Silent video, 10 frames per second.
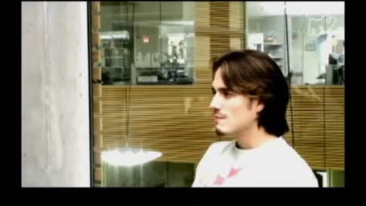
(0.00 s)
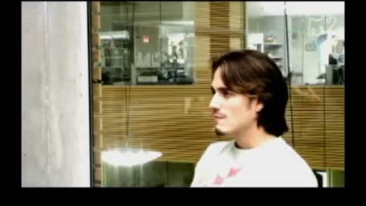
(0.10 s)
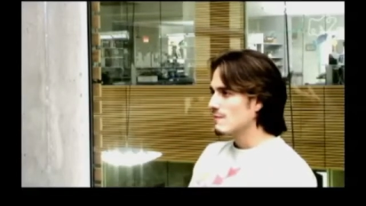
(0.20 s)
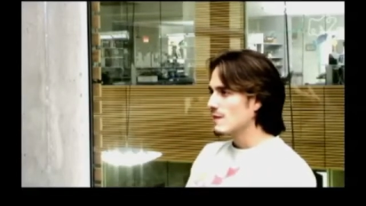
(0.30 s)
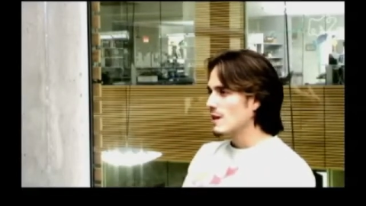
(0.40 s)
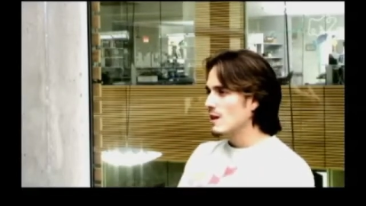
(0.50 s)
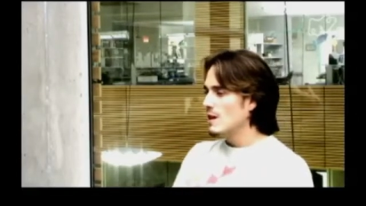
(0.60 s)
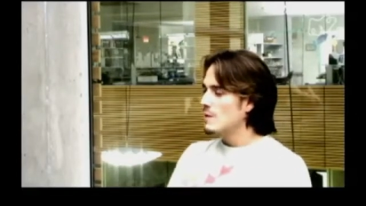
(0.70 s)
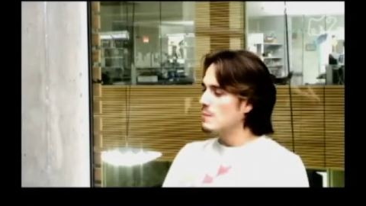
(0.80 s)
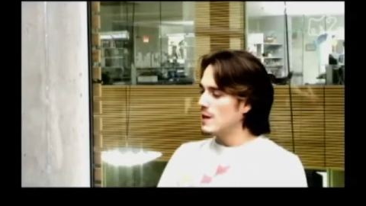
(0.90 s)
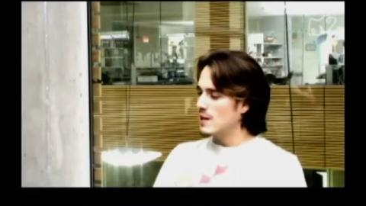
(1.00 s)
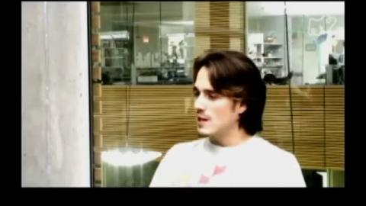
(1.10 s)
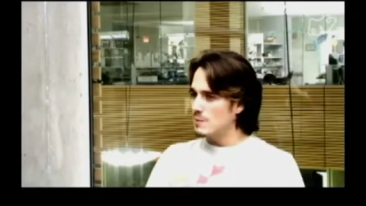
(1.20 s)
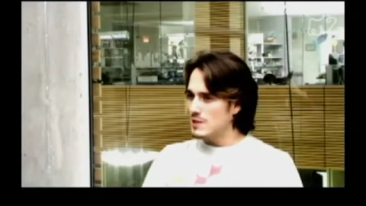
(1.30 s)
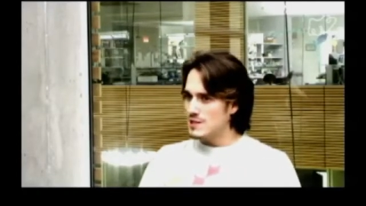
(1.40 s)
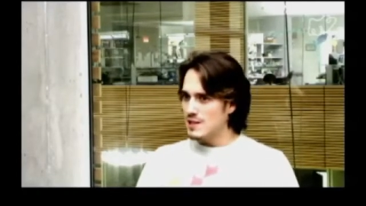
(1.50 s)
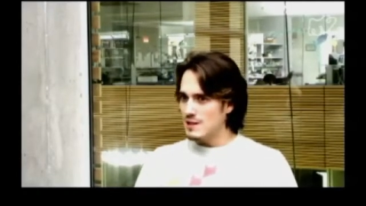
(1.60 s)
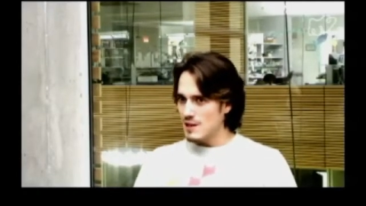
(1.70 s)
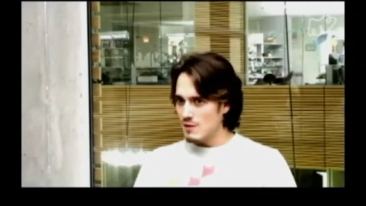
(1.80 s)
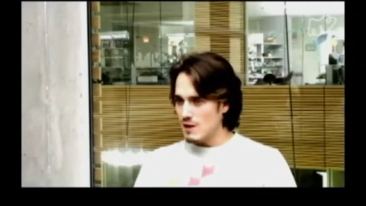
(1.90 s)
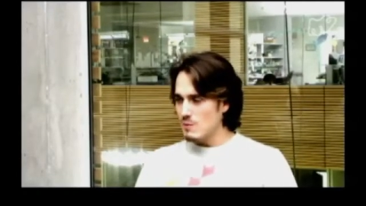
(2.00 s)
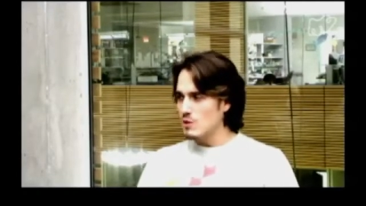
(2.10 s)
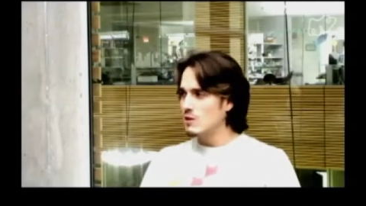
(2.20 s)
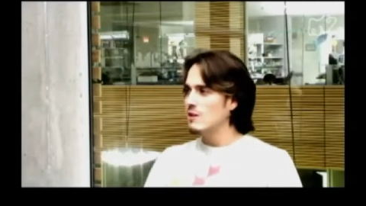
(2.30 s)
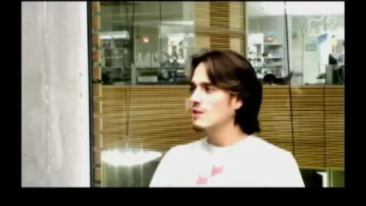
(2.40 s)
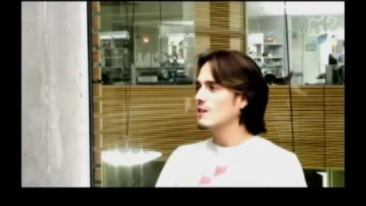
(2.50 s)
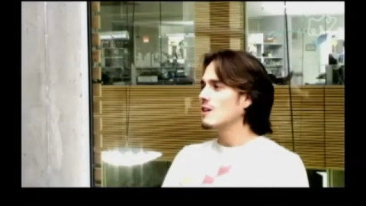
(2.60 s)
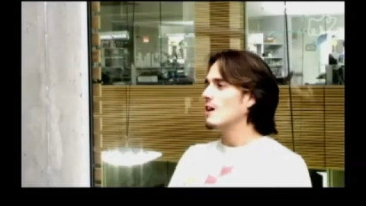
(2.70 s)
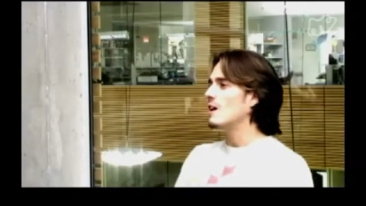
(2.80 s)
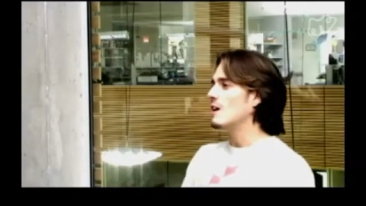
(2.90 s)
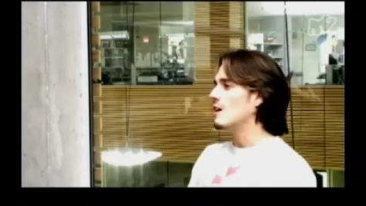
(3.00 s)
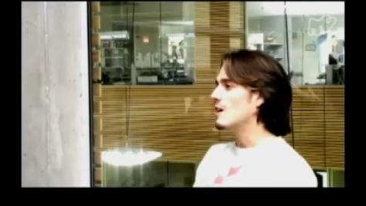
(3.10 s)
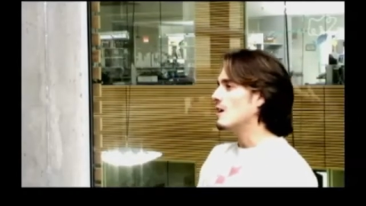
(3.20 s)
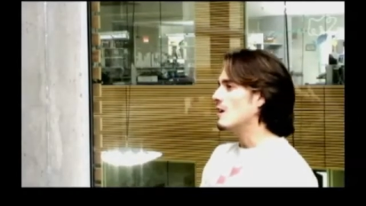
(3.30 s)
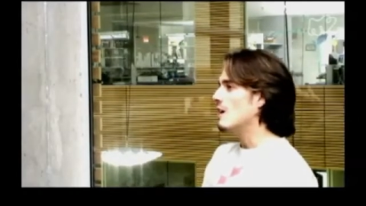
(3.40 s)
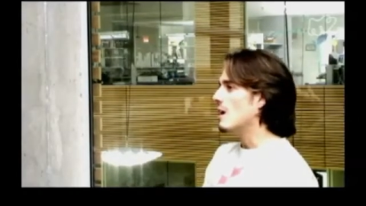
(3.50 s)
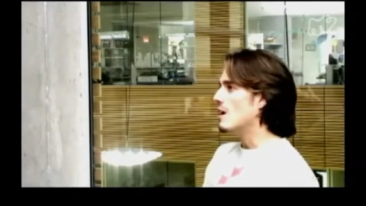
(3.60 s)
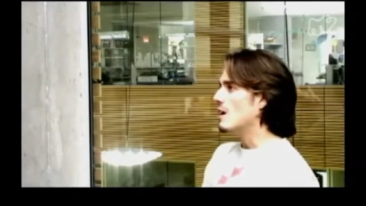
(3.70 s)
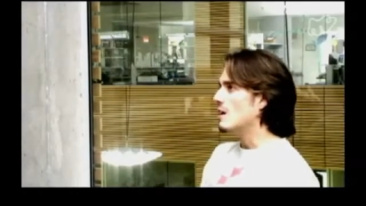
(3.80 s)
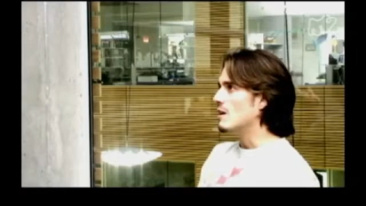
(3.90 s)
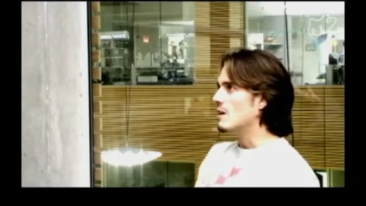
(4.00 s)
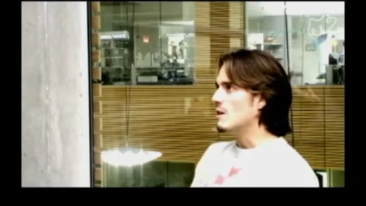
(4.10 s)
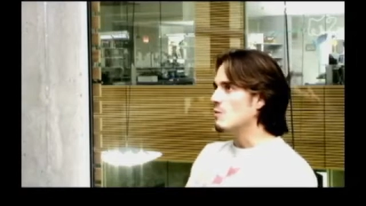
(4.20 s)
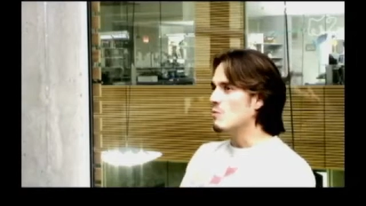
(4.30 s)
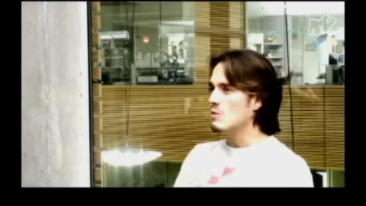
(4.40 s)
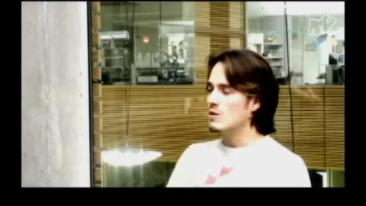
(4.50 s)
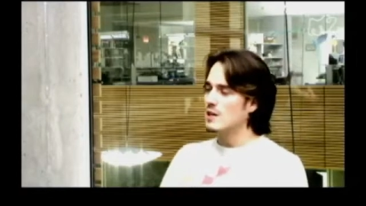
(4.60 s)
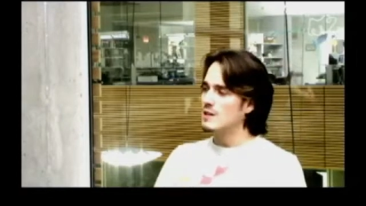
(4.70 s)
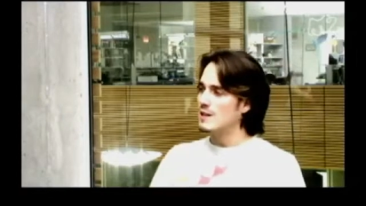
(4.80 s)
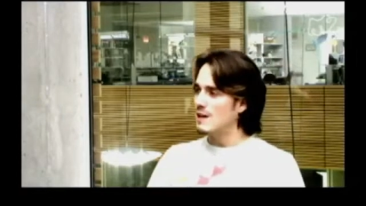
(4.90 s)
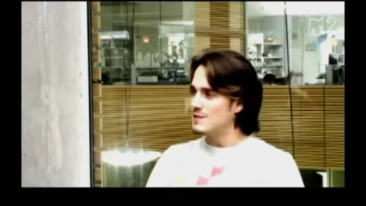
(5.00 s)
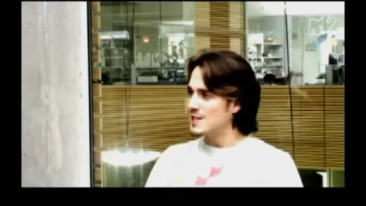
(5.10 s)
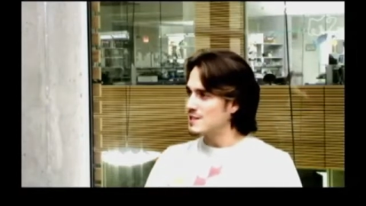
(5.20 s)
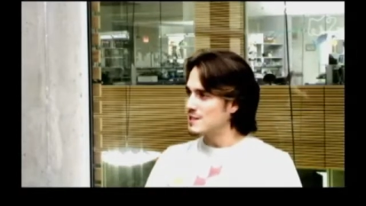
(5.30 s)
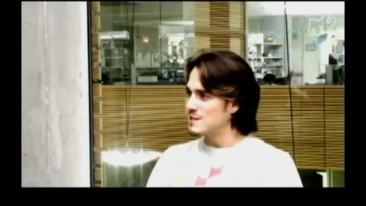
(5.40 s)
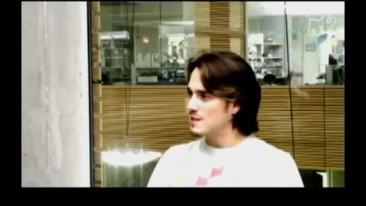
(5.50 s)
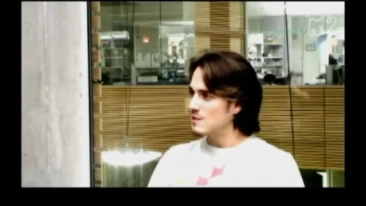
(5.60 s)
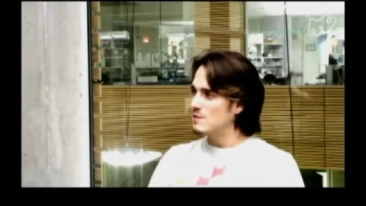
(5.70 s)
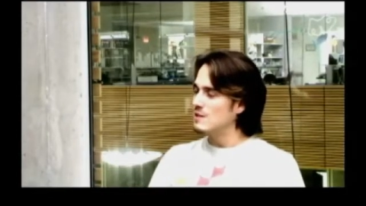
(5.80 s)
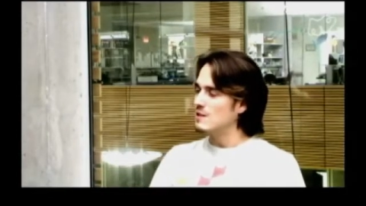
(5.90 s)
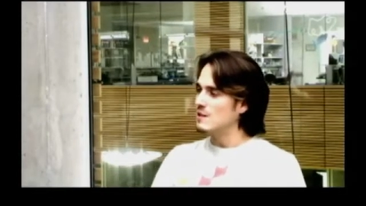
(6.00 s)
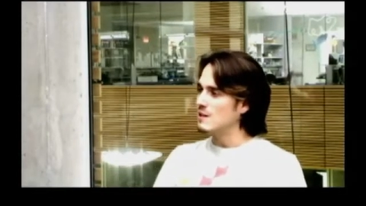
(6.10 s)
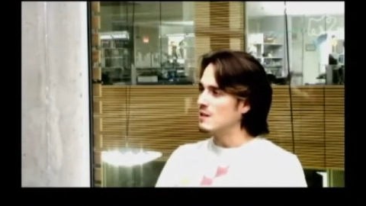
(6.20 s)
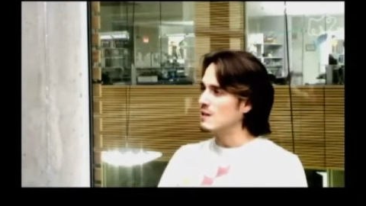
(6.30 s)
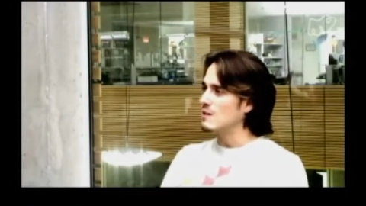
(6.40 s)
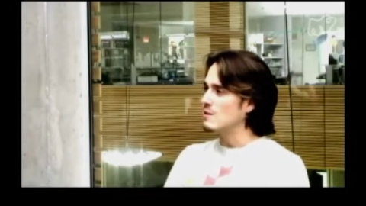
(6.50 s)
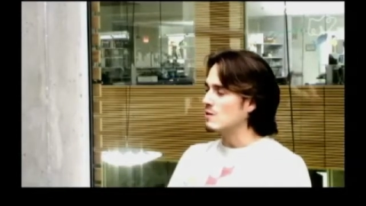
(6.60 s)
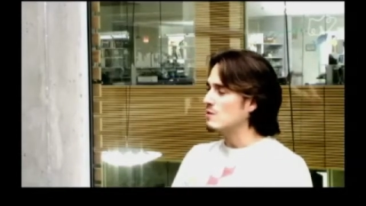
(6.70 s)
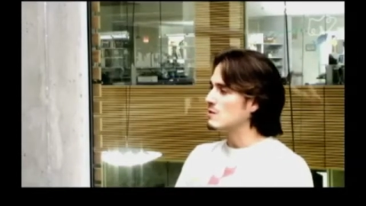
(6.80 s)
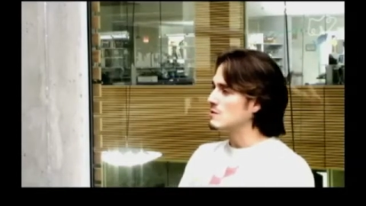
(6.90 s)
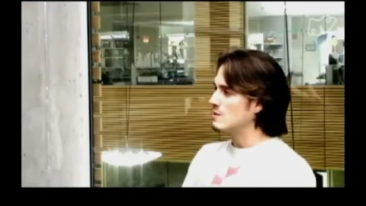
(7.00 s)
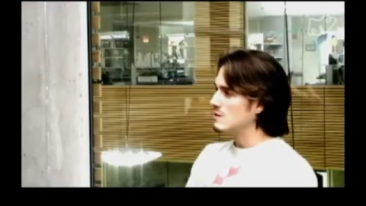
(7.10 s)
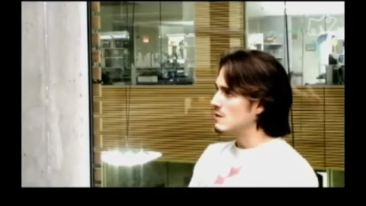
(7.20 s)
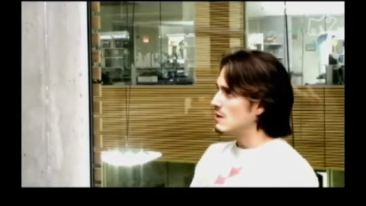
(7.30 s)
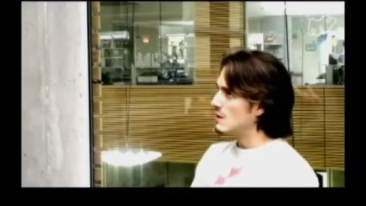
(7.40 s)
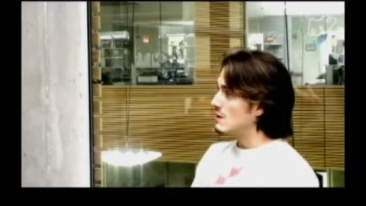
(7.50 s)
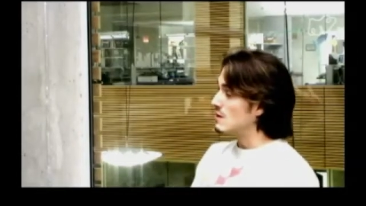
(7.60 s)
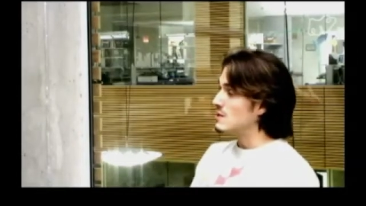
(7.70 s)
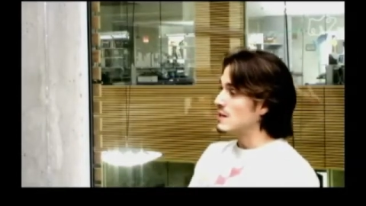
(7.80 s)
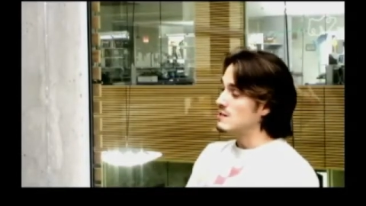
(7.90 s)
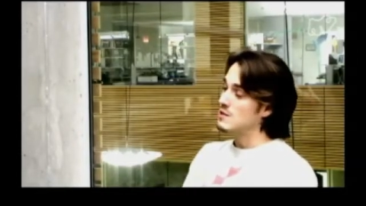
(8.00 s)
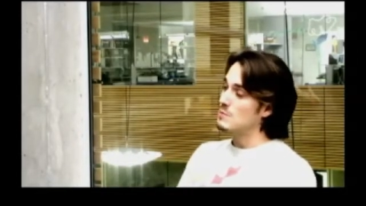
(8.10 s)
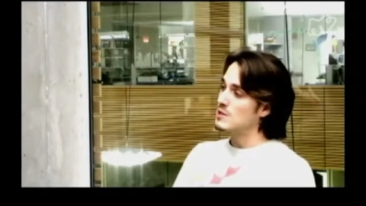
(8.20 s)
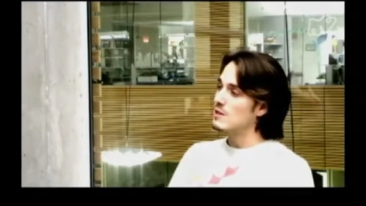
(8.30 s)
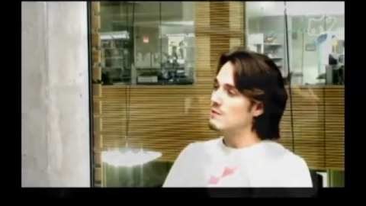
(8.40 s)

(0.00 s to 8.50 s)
he works in the Thompson Lab at the Life Sciences Center and is one of the lead researchers currently working on alternative drug treatments for TB.